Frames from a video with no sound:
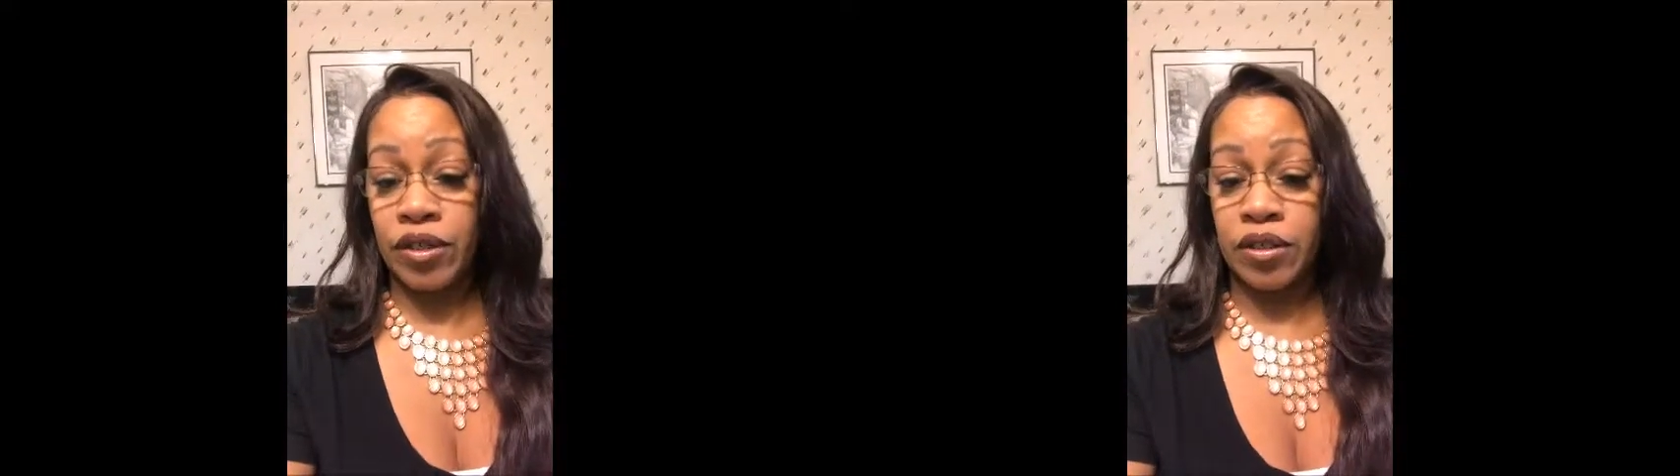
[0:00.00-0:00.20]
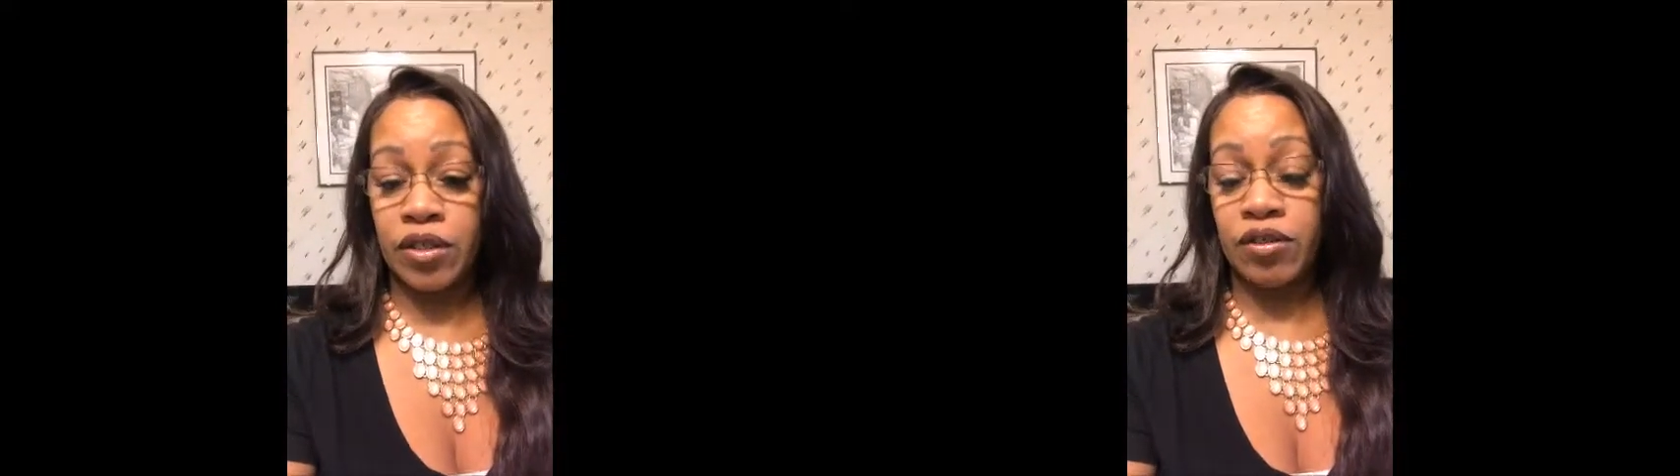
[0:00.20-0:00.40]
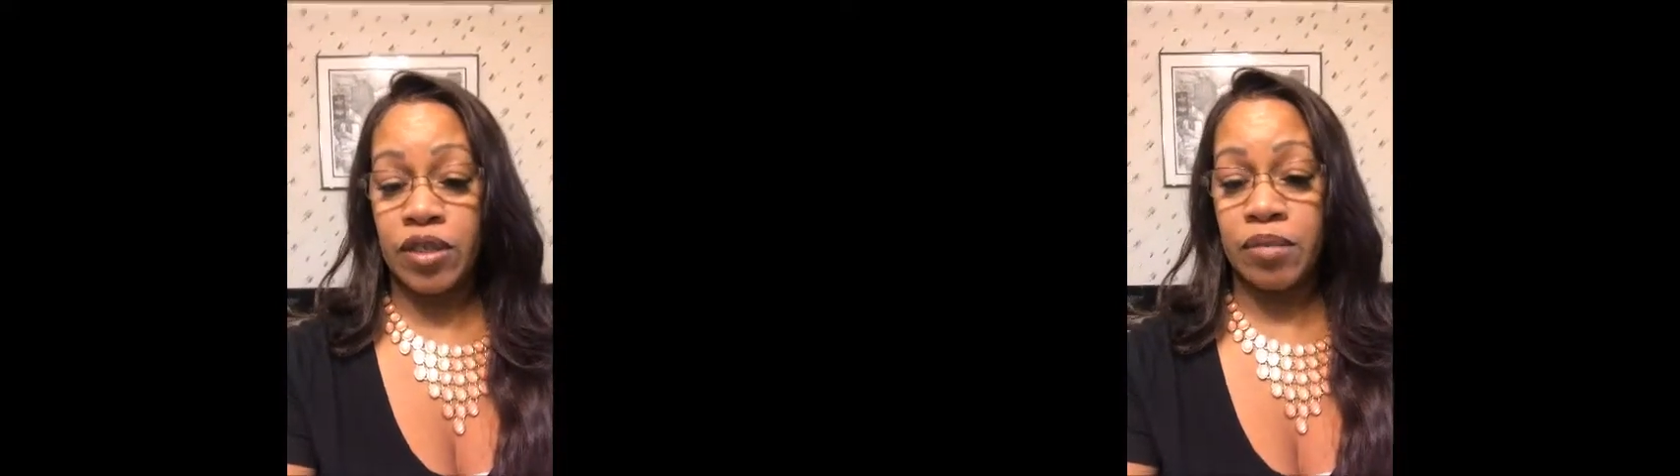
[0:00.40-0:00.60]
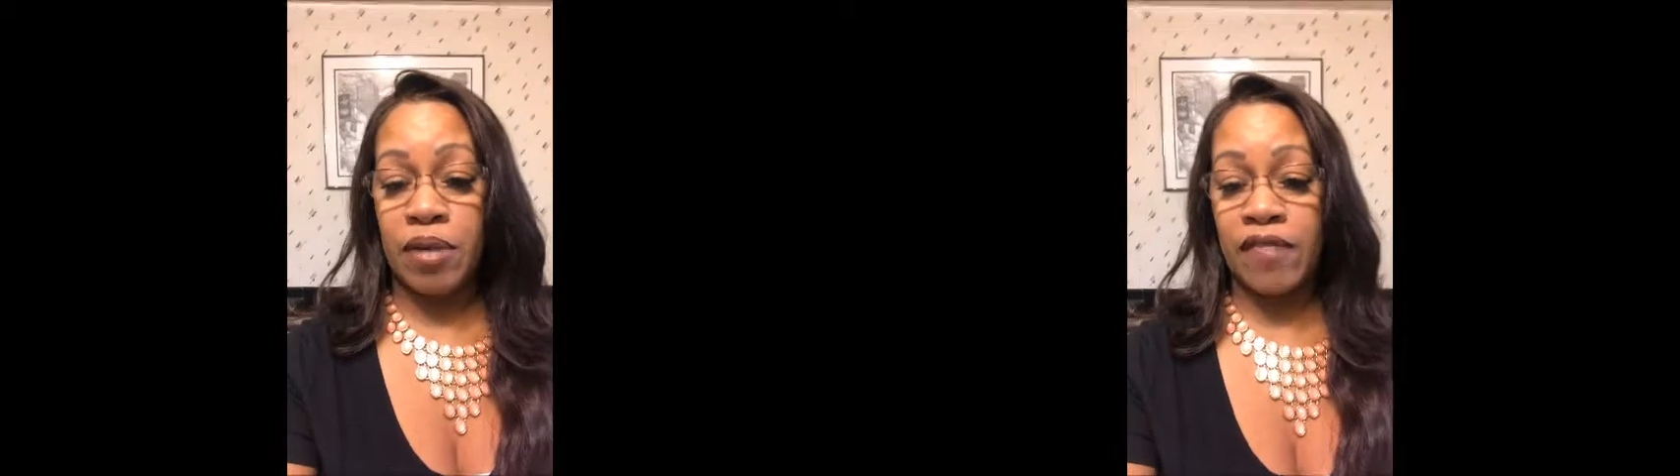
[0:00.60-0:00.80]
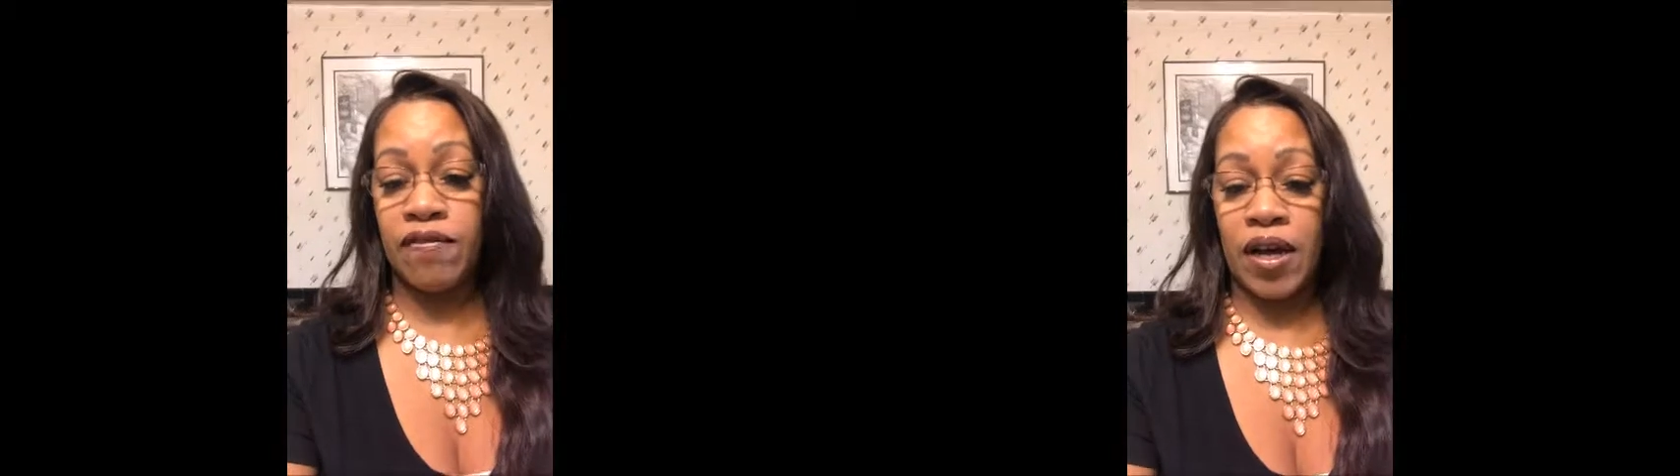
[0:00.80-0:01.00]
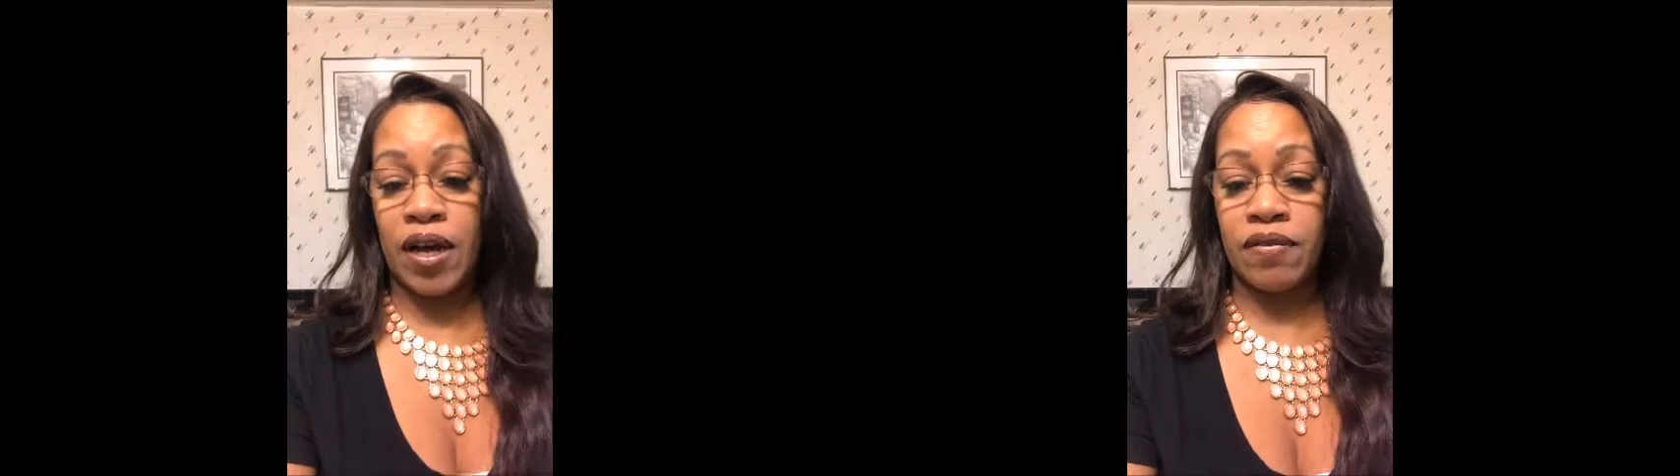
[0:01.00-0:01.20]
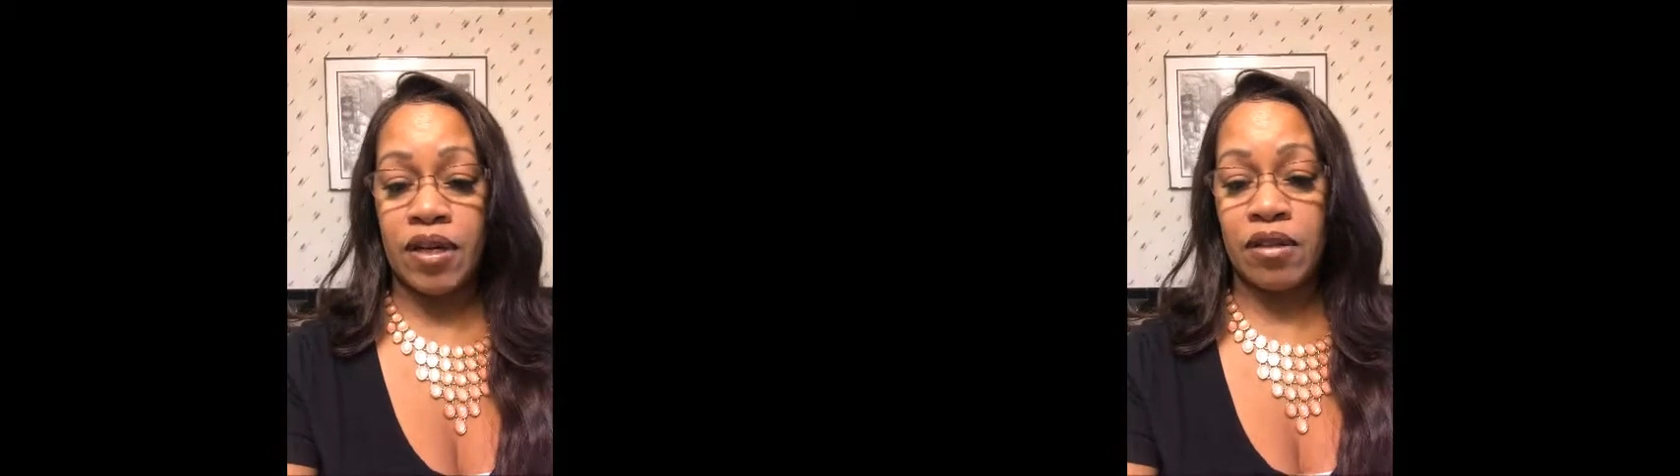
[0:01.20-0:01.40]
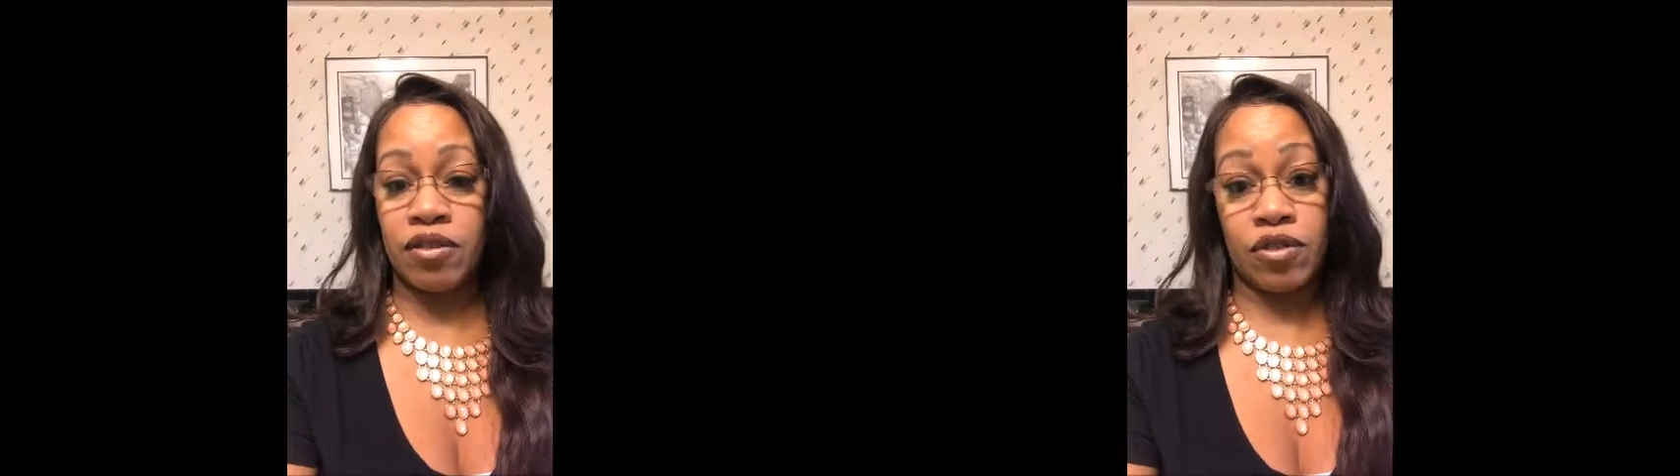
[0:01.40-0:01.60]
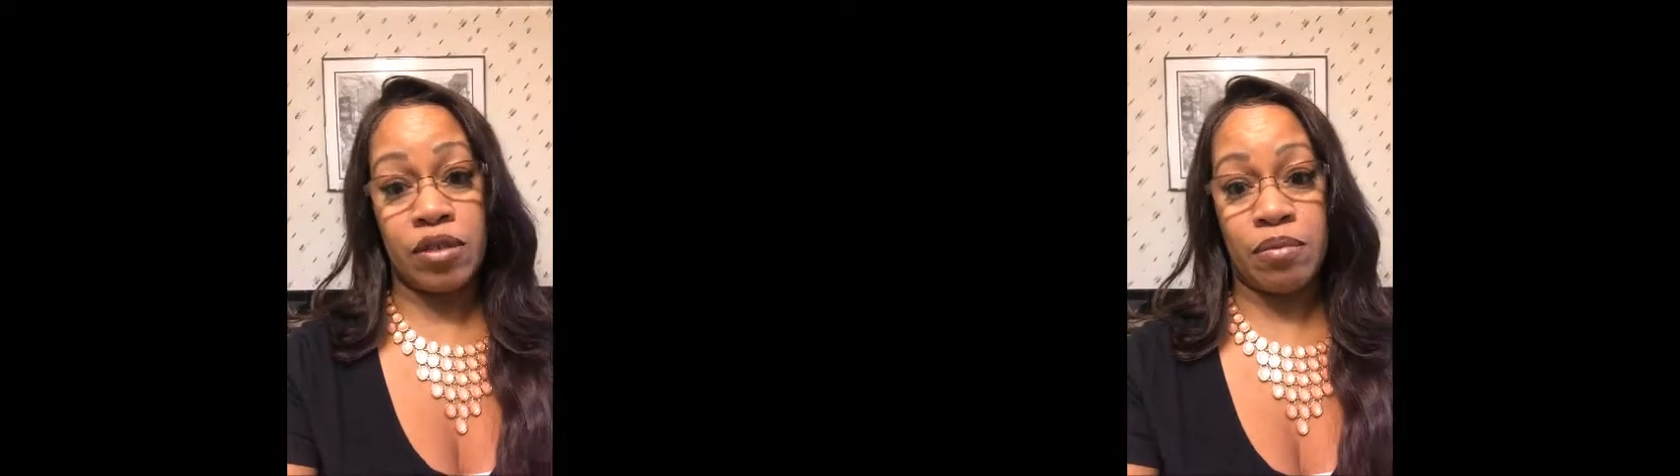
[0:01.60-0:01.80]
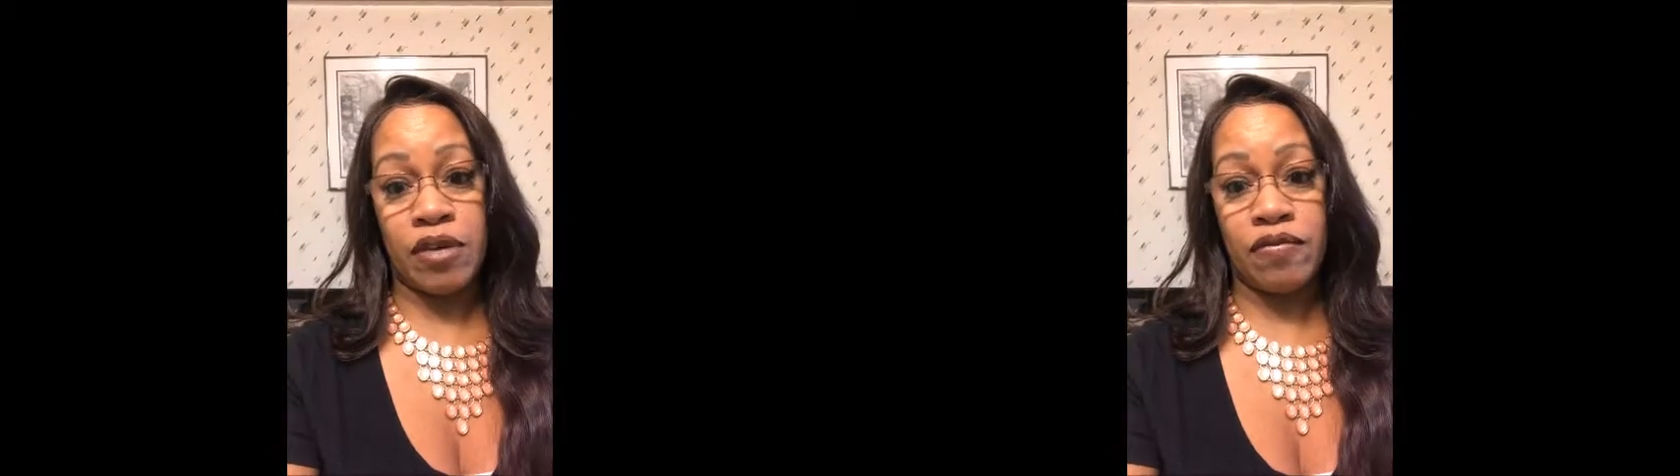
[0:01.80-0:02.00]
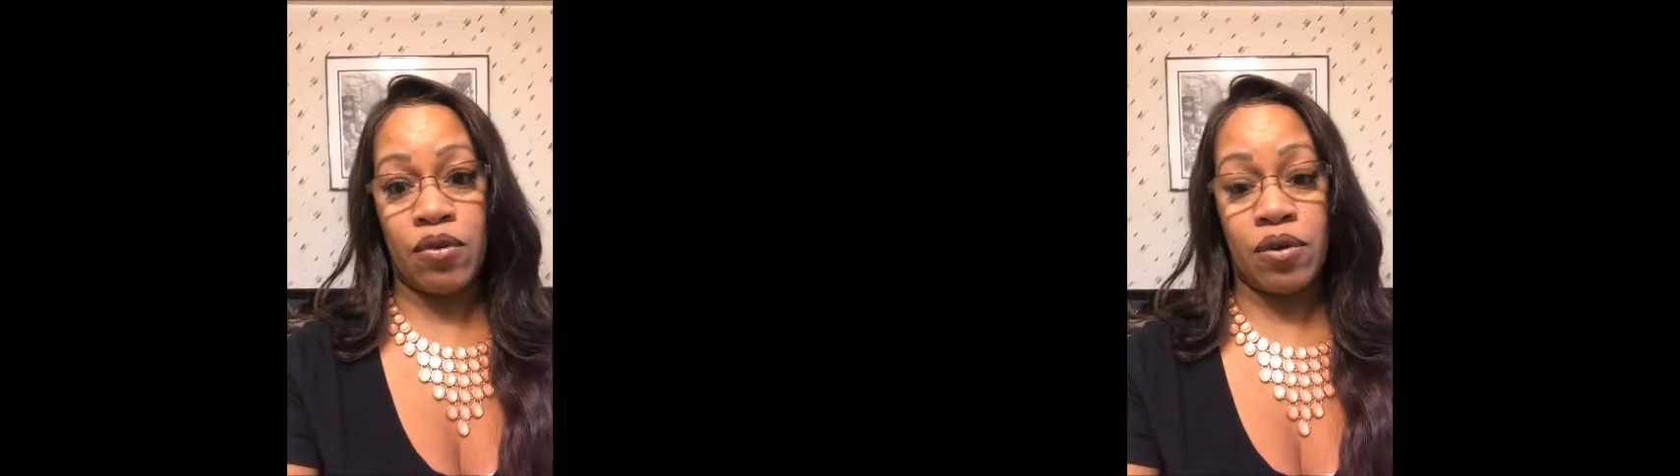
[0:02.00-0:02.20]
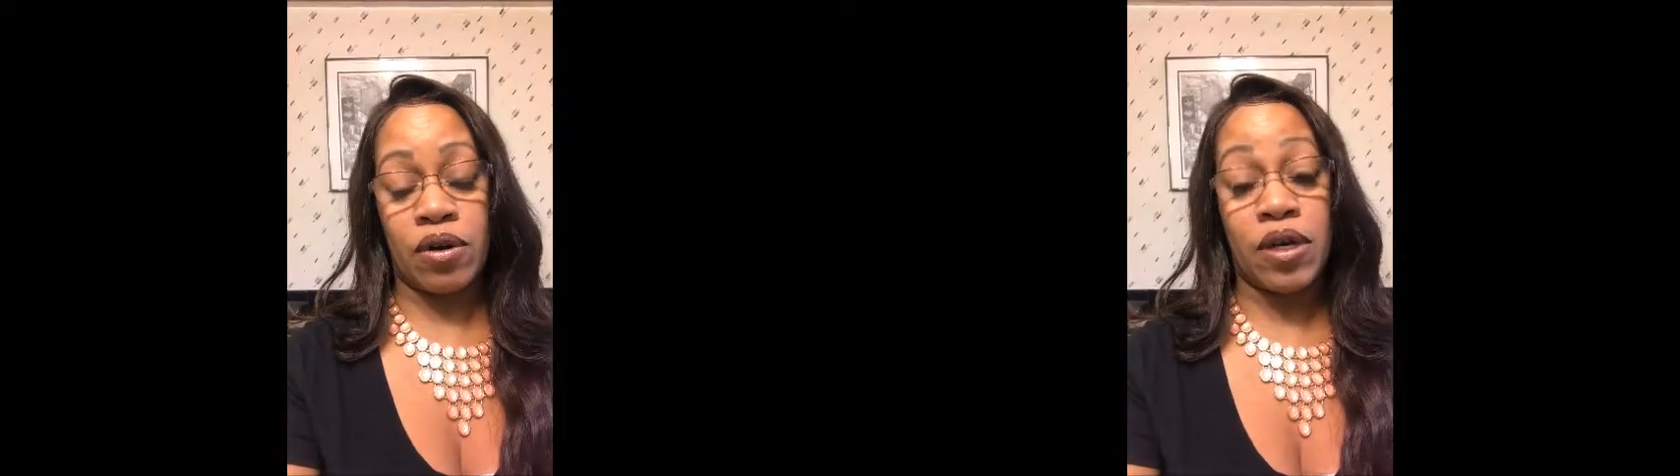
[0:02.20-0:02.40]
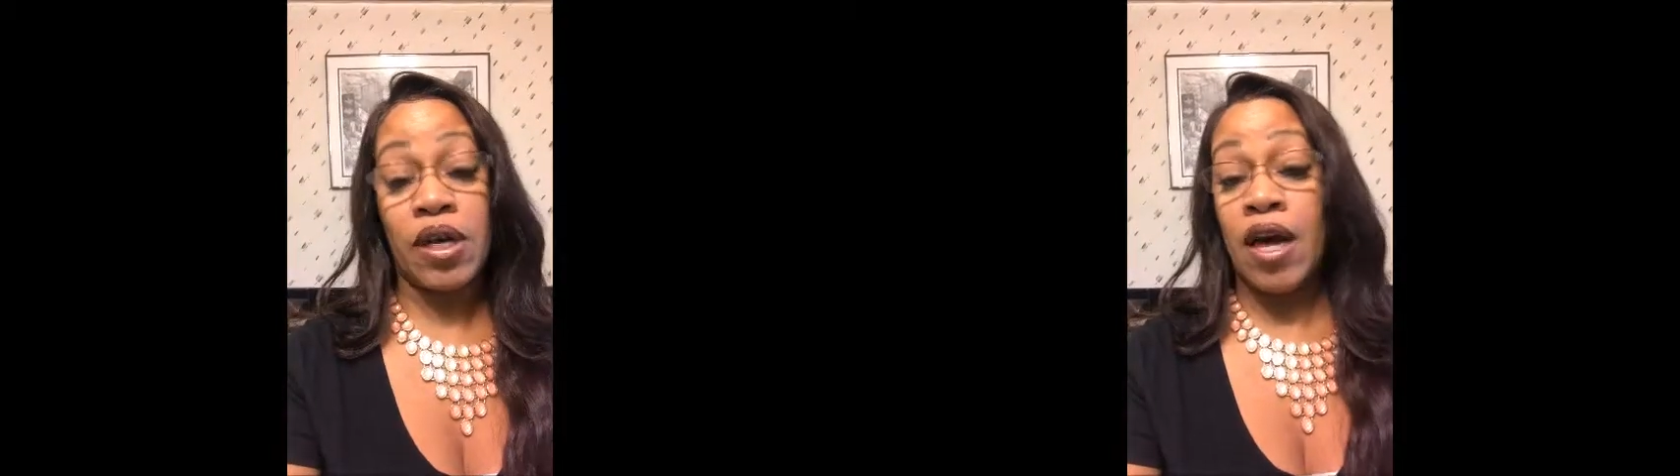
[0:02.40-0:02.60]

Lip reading: It's a 13 by 5, not a 13 by 4.